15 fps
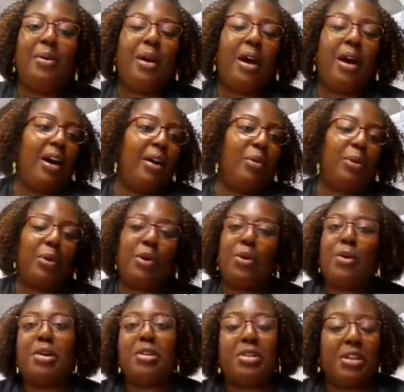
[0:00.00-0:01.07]

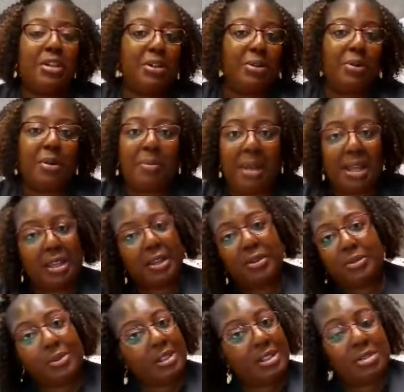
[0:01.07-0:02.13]
We'll corner you or
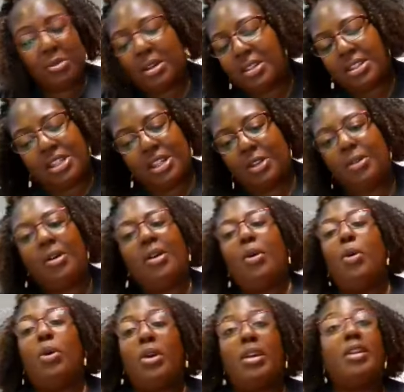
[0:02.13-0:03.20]
make you. It's one of the two.
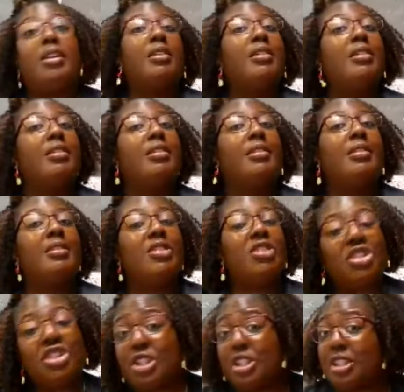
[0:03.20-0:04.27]
Or
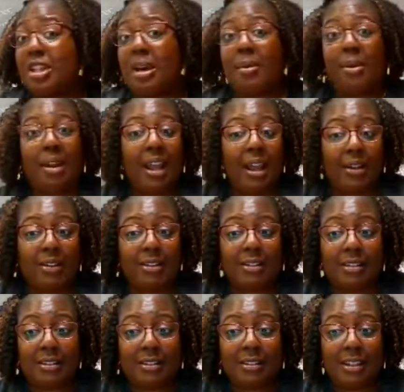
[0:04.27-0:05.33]
just come on out
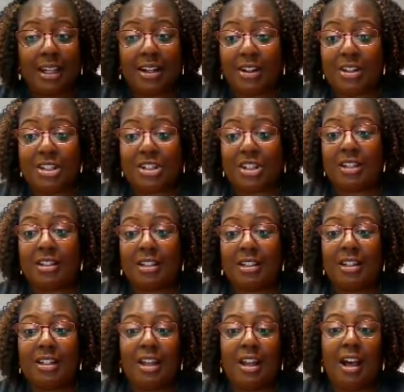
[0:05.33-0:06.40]
and audition.
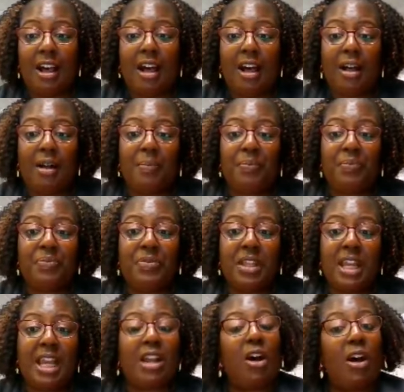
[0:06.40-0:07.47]

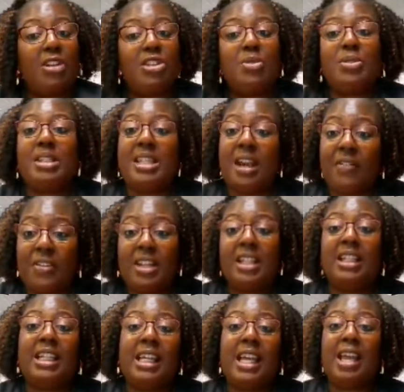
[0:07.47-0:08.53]
It also
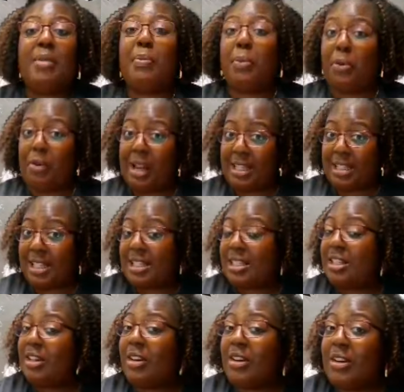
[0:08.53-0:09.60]
definitely
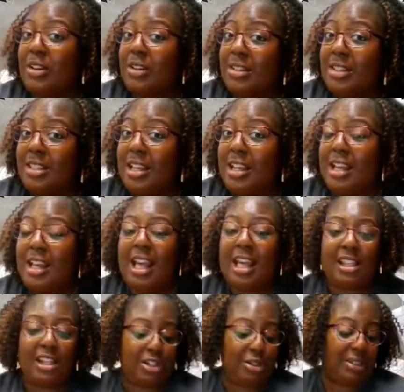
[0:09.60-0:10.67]
impresses the girls
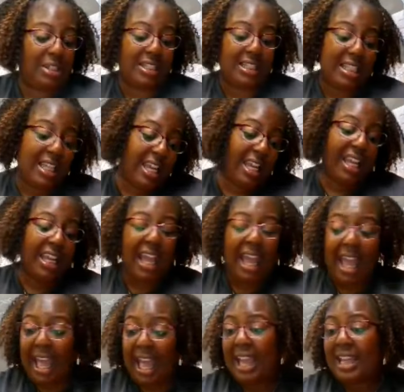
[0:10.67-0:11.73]
that you can sing,
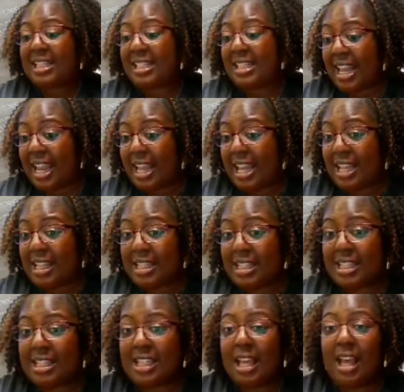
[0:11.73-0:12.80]
act,
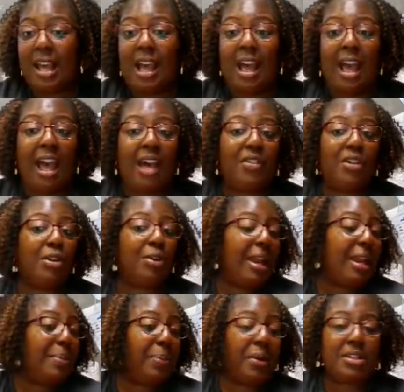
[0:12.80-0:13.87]
dance, have a
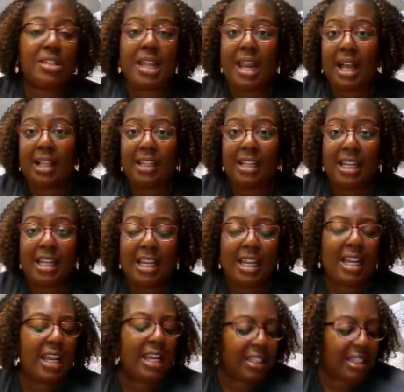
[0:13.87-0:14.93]
great
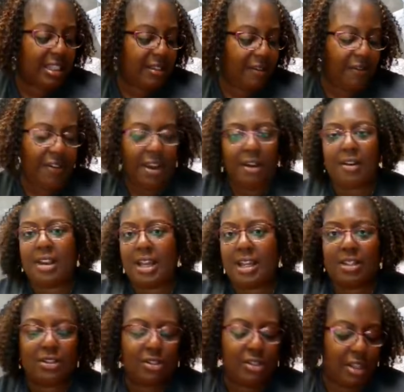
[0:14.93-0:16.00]
personality. It's
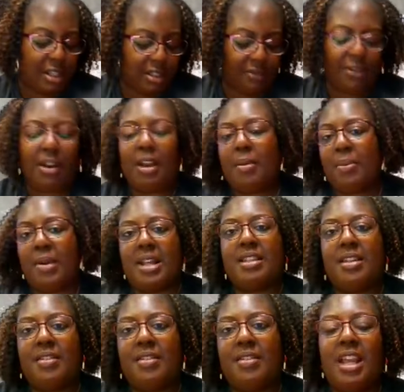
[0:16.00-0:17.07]
very
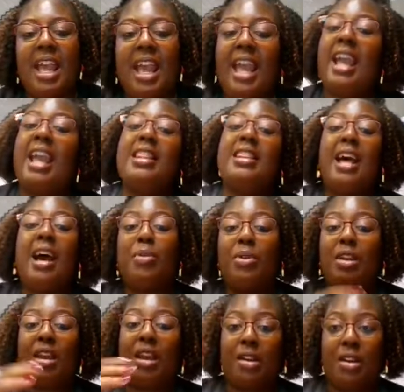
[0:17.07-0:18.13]
impressive. And that
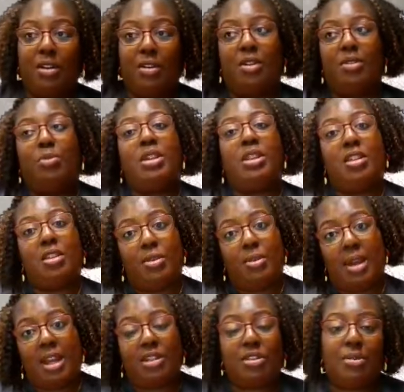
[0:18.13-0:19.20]
will carry on with you
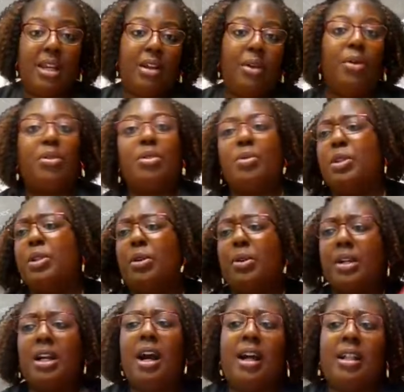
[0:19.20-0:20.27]
as you get older when you go
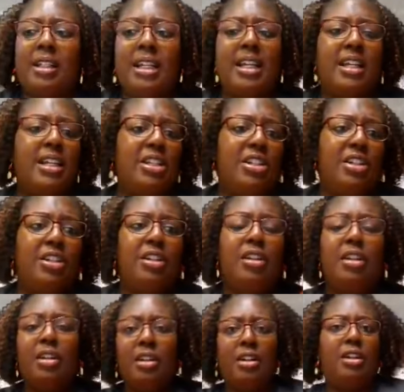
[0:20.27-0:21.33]
to college and,
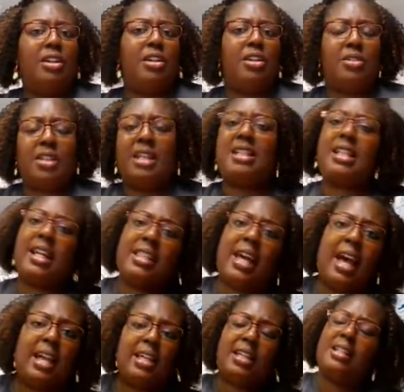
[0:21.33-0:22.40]
you know, things like
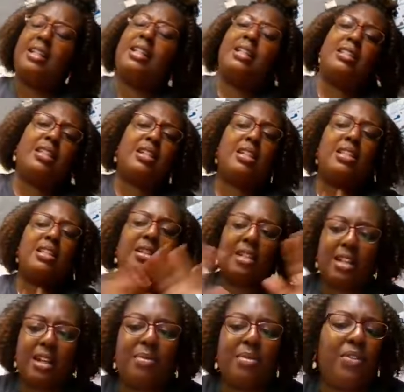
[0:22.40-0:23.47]
that. It
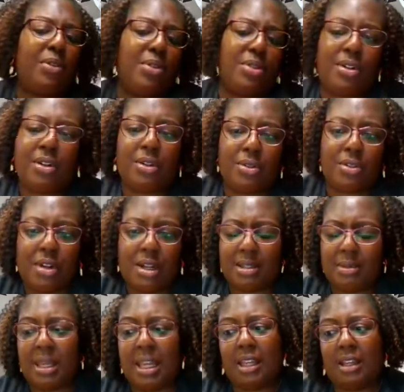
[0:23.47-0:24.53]
comes full circle, trust
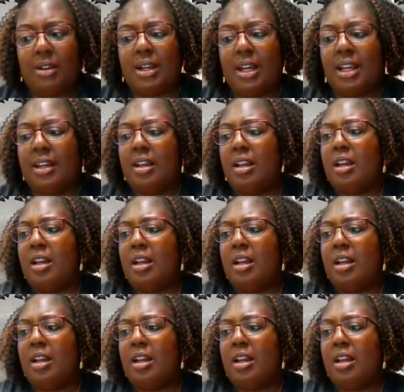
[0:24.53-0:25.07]
me, okay?